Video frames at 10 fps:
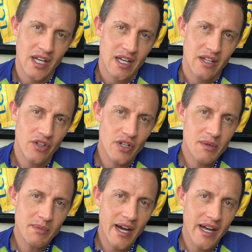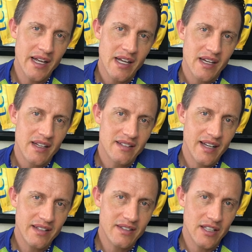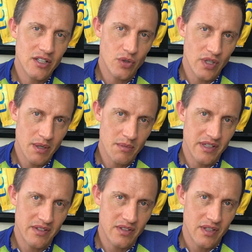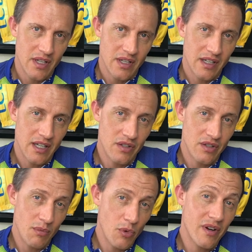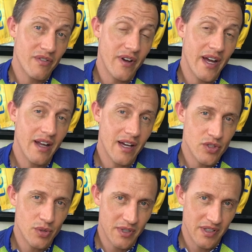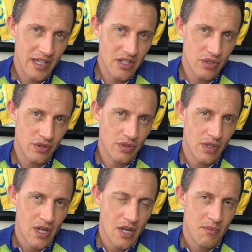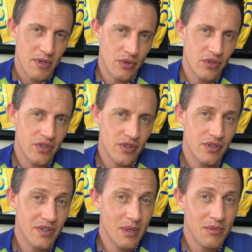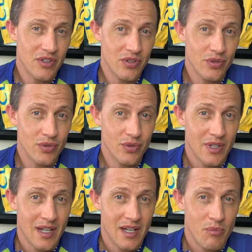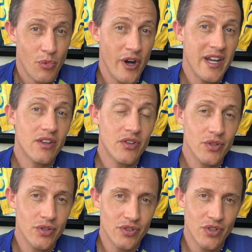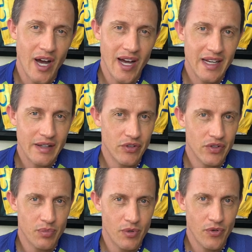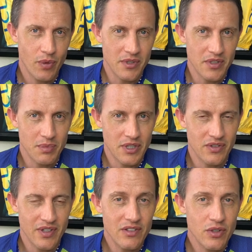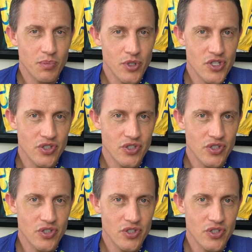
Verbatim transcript: it's only by testing your limits can you, number one, find out your potential, but also, number two, break through to higher levels of performance because as you push